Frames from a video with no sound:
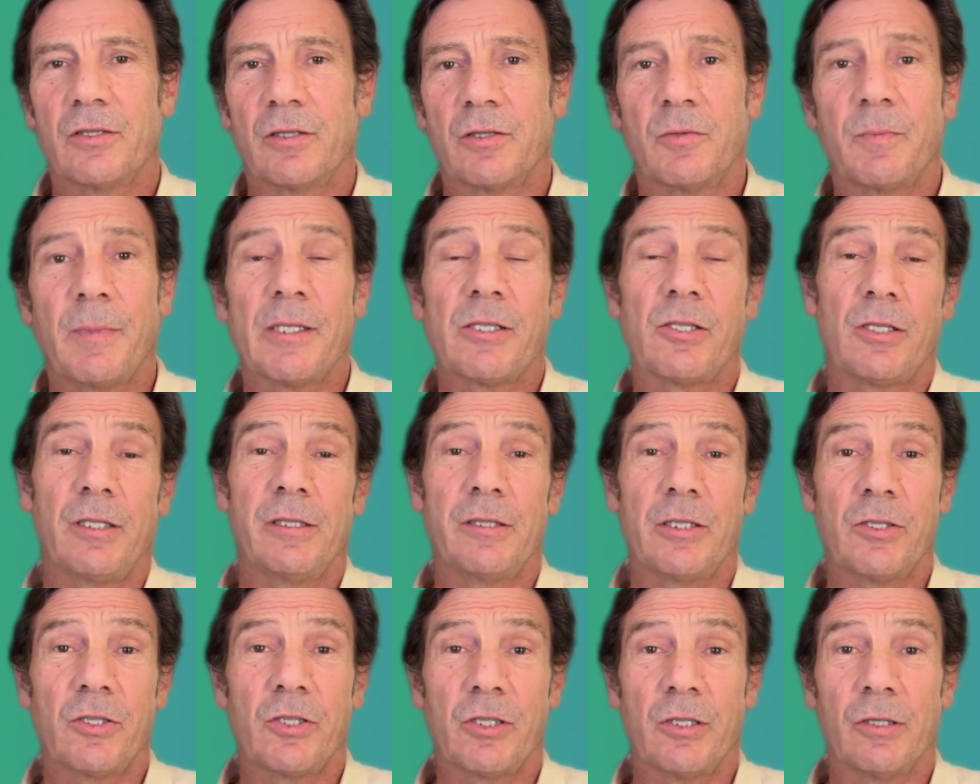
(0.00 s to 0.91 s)
especially
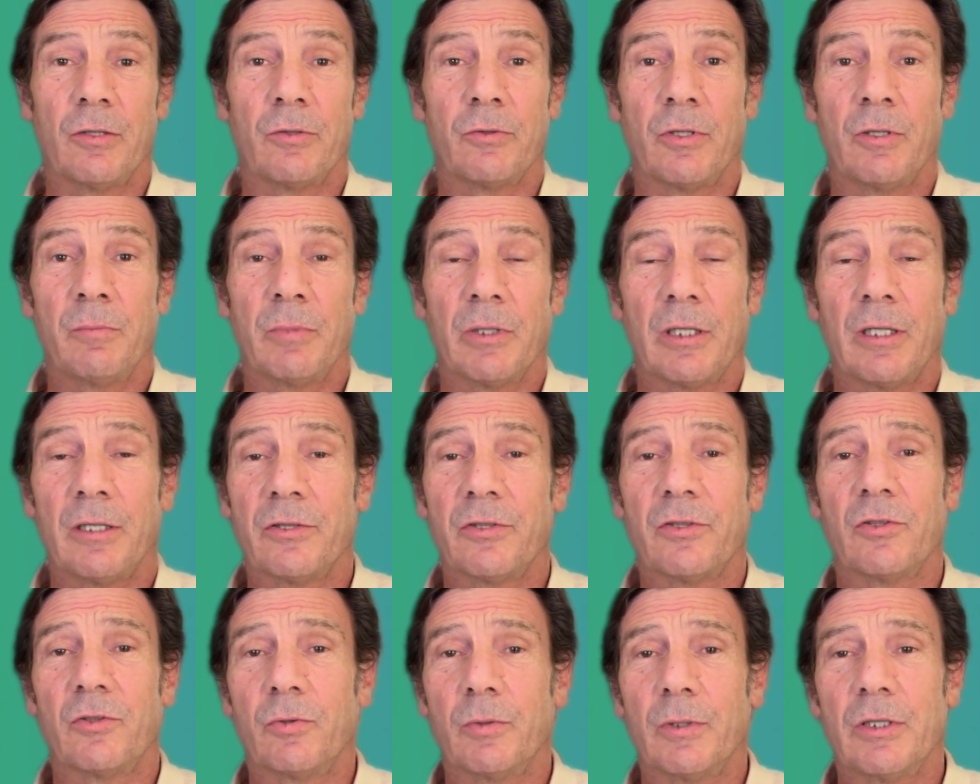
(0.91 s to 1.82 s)
to children, but
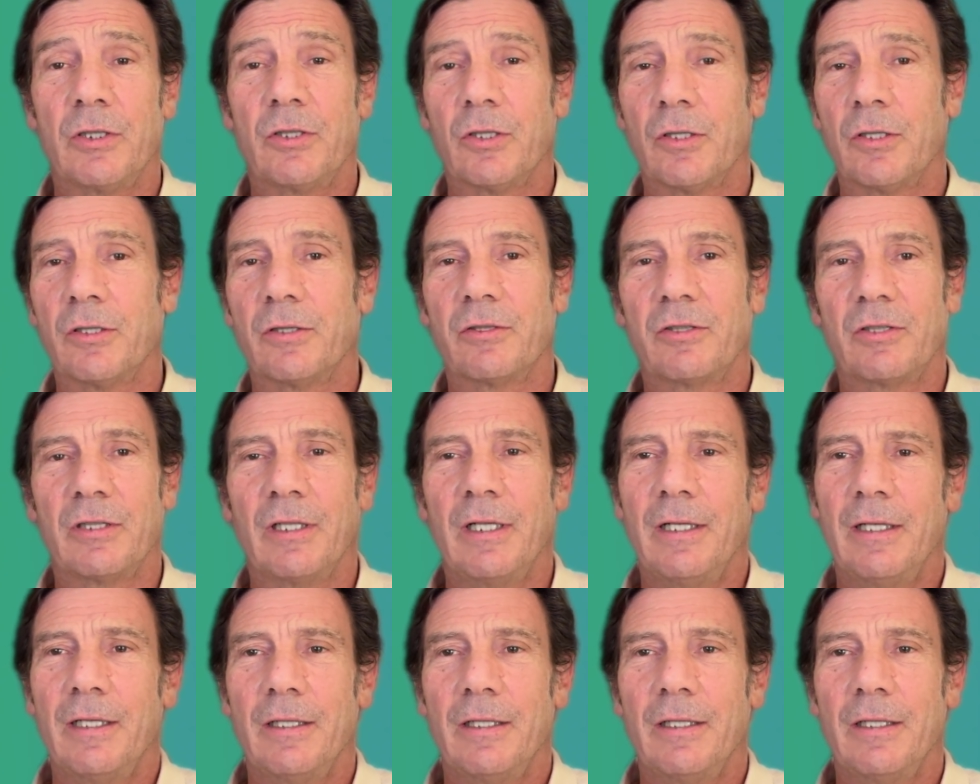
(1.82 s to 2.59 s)
also to adults,